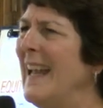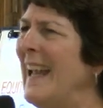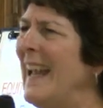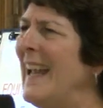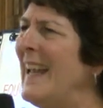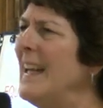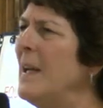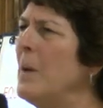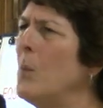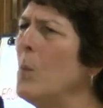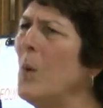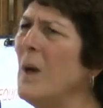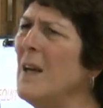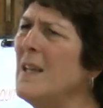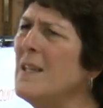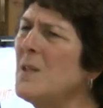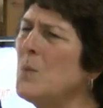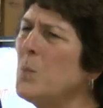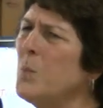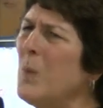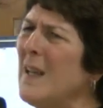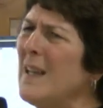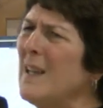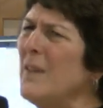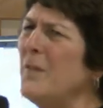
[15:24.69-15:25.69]
And it was,
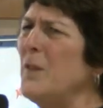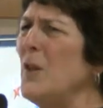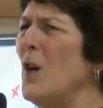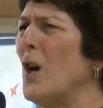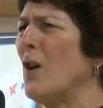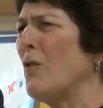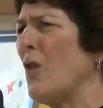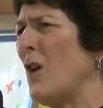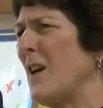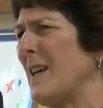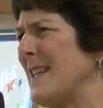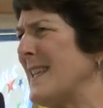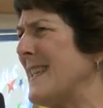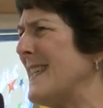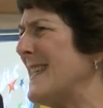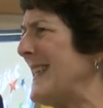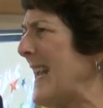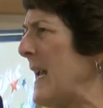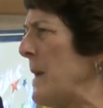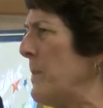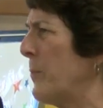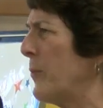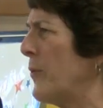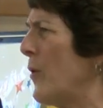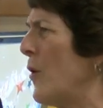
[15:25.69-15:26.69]
well, if you're on a
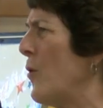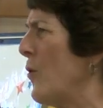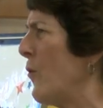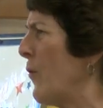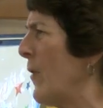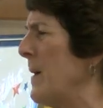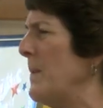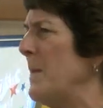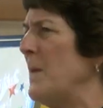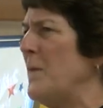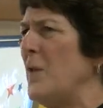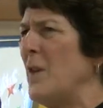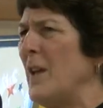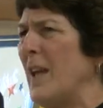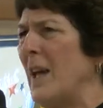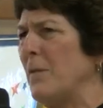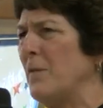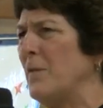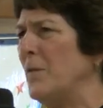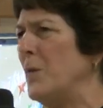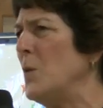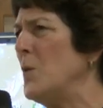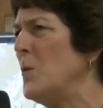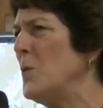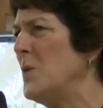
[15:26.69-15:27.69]
state program, if you
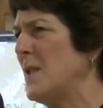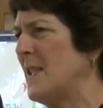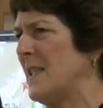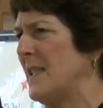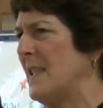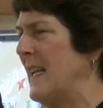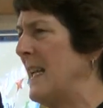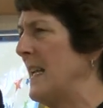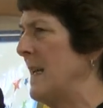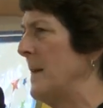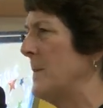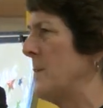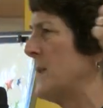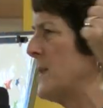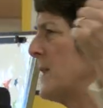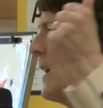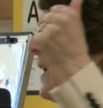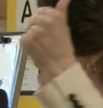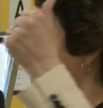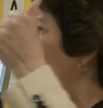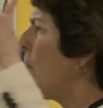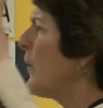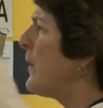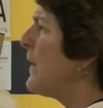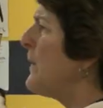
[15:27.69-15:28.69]
get food stamps,
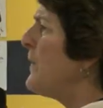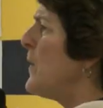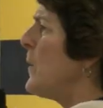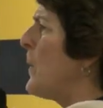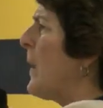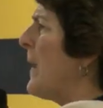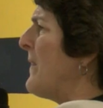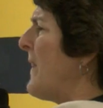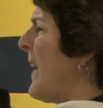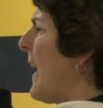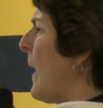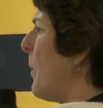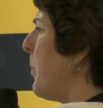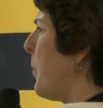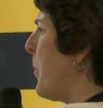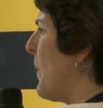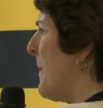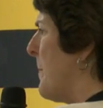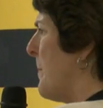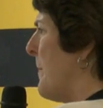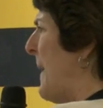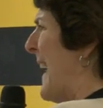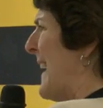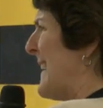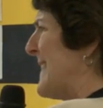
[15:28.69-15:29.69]
or if you have help
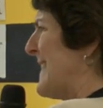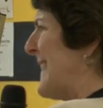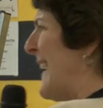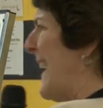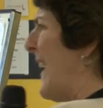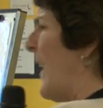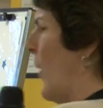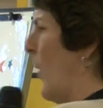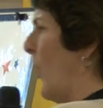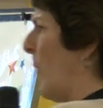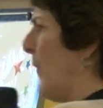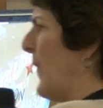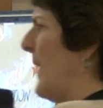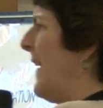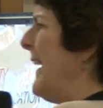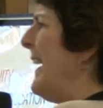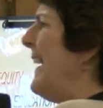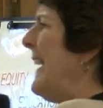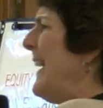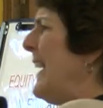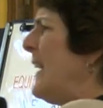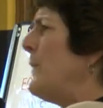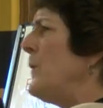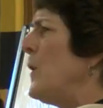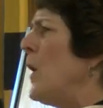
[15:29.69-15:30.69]
with mass health,
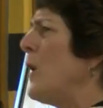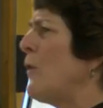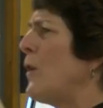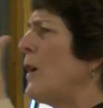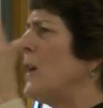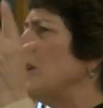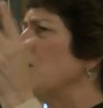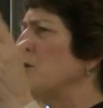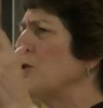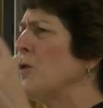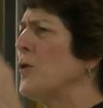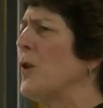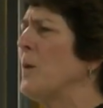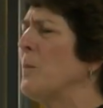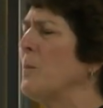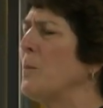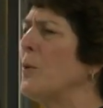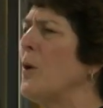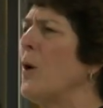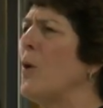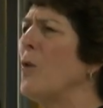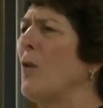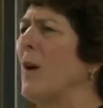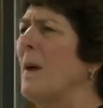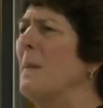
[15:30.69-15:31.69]
if you're on a certain
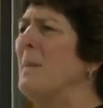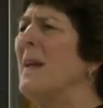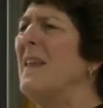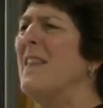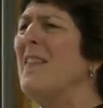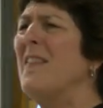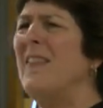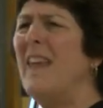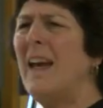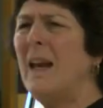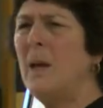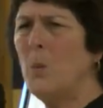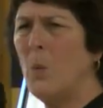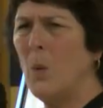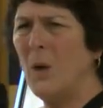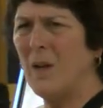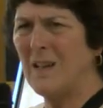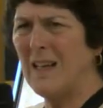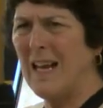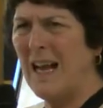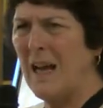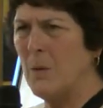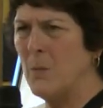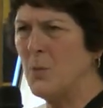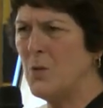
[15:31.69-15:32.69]
program, then we'll
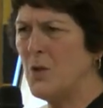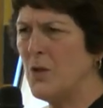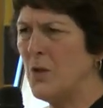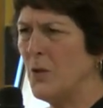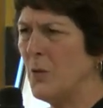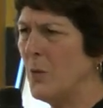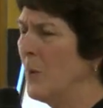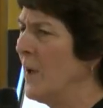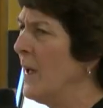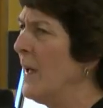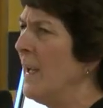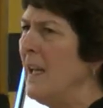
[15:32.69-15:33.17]
count you.